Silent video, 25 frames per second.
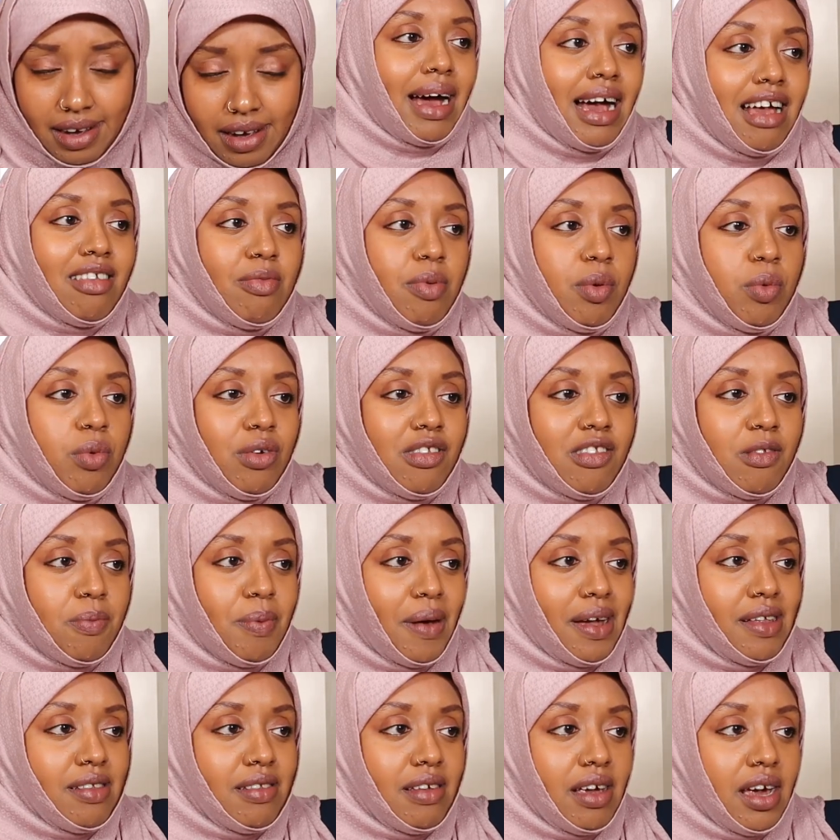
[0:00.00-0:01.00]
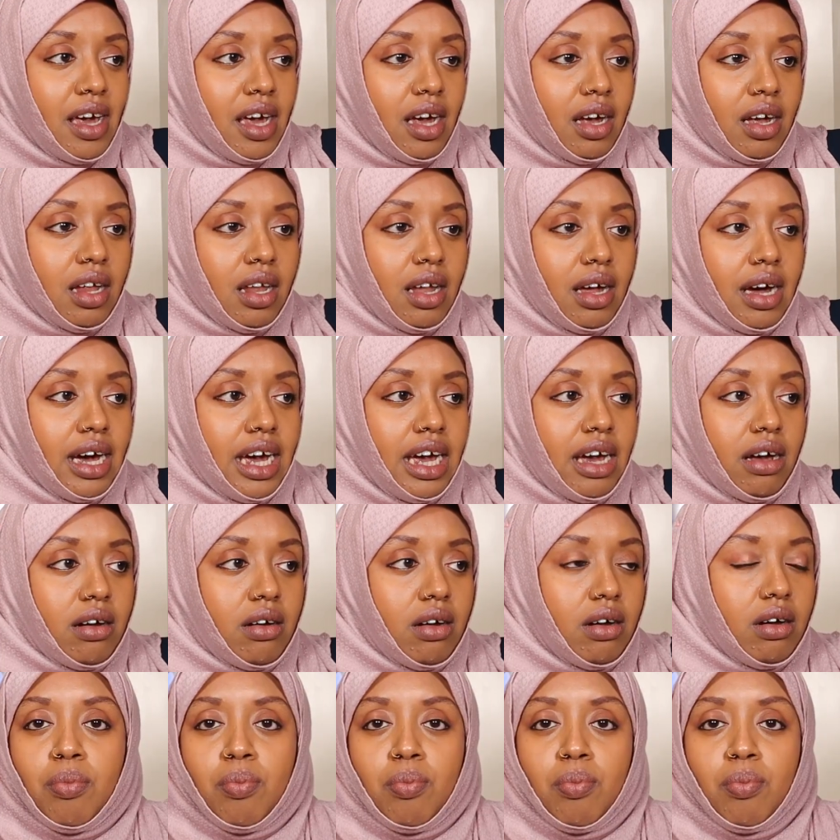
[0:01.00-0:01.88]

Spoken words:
My husband was spending like